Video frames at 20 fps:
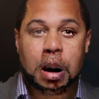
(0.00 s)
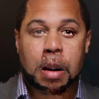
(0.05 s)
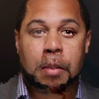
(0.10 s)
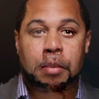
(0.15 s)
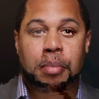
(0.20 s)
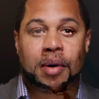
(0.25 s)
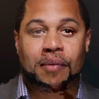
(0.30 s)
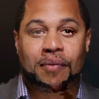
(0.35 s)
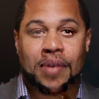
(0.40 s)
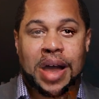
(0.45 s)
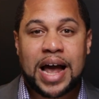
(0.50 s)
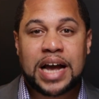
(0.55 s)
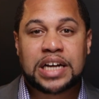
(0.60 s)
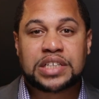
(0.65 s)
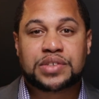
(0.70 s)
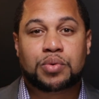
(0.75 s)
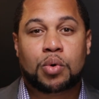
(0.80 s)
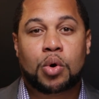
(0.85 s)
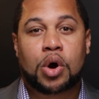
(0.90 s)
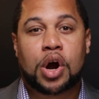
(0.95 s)
provides
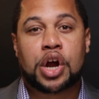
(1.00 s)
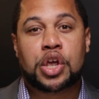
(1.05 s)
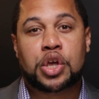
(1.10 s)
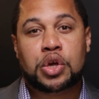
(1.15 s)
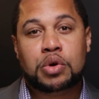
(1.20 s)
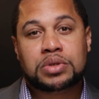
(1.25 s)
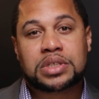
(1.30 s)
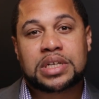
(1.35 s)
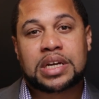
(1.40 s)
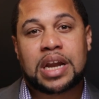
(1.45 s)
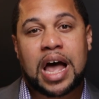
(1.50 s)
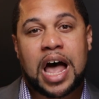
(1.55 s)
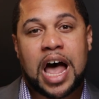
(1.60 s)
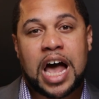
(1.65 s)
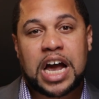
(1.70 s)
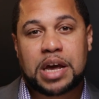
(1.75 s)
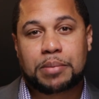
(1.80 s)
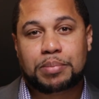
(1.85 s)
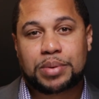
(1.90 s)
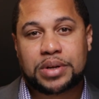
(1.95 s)
for a use and
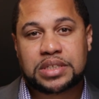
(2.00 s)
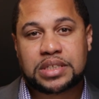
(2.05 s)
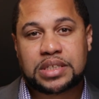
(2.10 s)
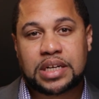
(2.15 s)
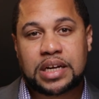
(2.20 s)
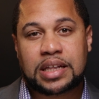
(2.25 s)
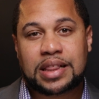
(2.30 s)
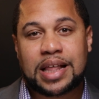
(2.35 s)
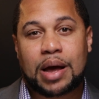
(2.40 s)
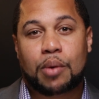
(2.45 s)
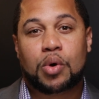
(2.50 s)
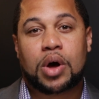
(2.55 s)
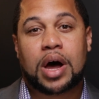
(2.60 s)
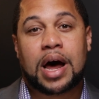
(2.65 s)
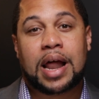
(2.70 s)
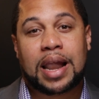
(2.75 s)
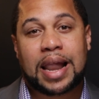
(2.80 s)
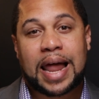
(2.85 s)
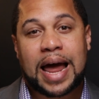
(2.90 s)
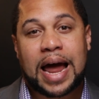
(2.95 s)
occupancy that will
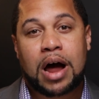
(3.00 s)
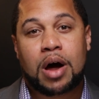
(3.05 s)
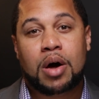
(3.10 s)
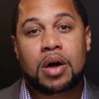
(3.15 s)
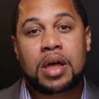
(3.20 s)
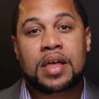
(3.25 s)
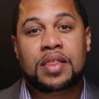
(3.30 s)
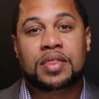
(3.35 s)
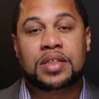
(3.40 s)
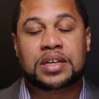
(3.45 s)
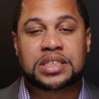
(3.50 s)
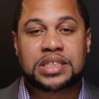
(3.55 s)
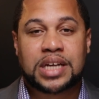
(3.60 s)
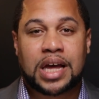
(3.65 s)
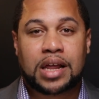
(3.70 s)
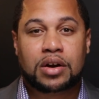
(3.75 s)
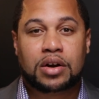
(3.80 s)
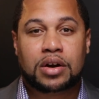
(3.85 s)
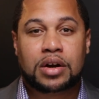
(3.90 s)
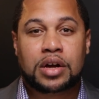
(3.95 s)
allow the
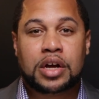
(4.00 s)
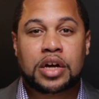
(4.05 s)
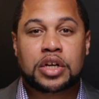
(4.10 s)
seller